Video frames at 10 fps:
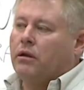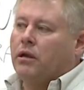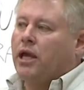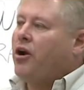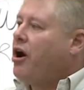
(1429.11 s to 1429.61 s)

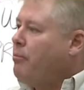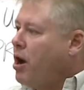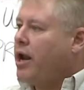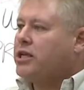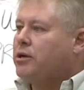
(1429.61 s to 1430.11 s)
And
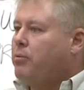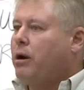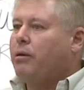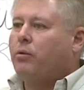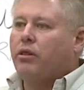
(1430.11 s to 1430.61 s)
harmonics are
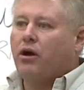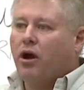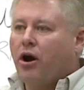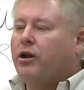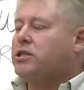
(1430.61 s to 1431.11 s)
probably one of the
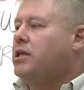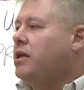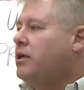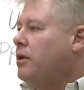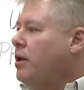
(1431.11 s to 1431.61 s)
hardest
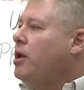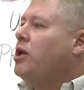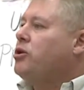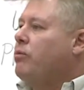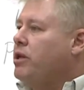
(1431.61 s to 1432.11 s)
things
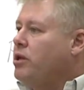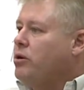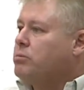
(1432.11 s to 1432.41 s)
to reduce.